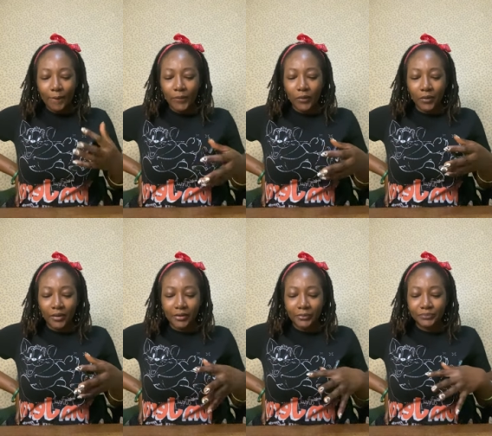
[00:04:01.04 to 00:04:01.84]

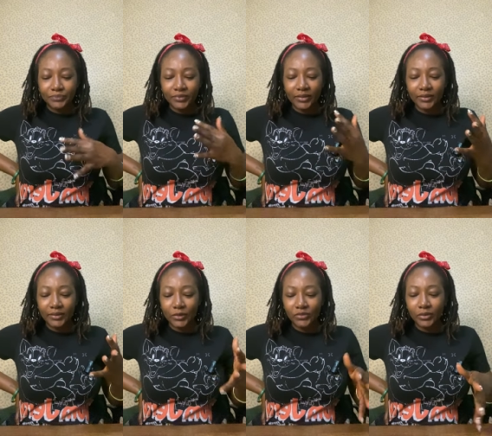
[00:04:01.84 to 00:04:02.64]
but
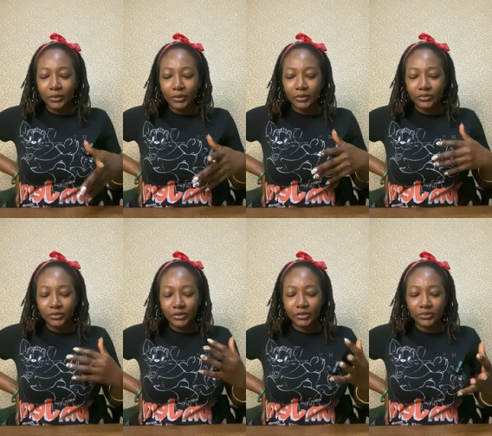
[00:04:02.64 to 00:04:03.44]
overall,
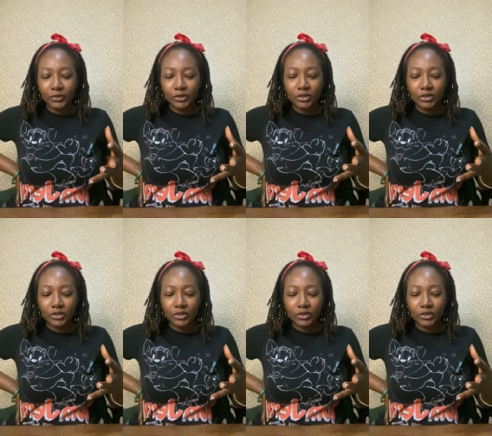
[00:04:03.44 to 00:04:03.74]
first of all,